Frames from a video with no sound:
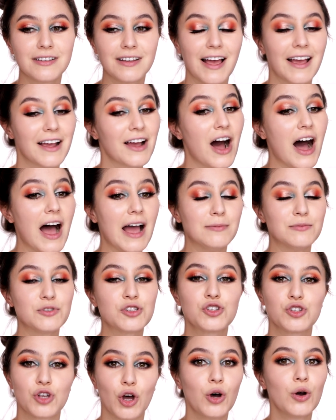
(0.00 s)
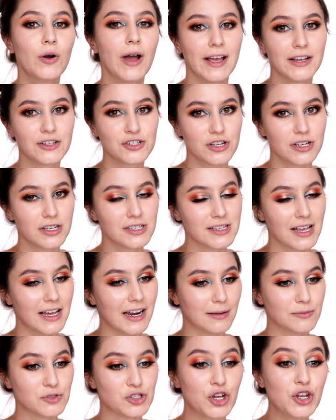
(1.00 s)
Like, I'm so anxious
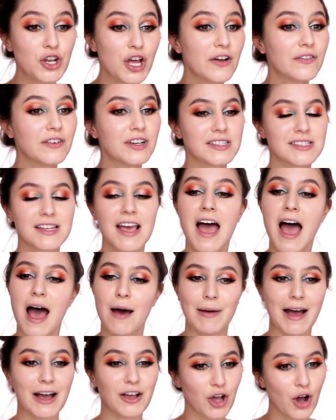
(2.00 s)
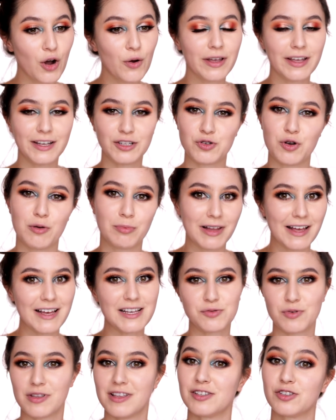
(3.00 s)
and I'm so nervous about going to a
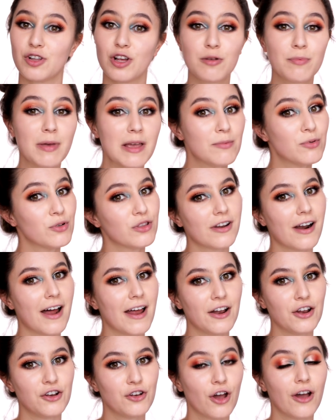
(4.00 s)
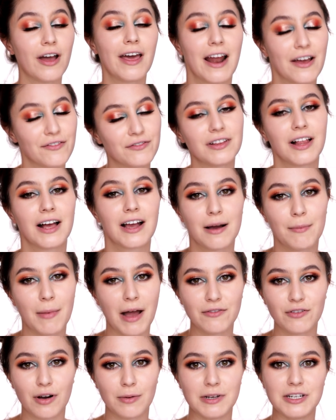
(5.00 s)
place where there's a lot of people that I don't know and I feel like I
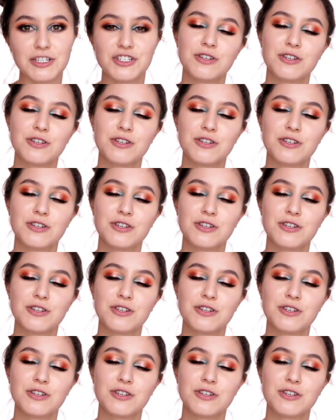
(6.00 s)
might vomit.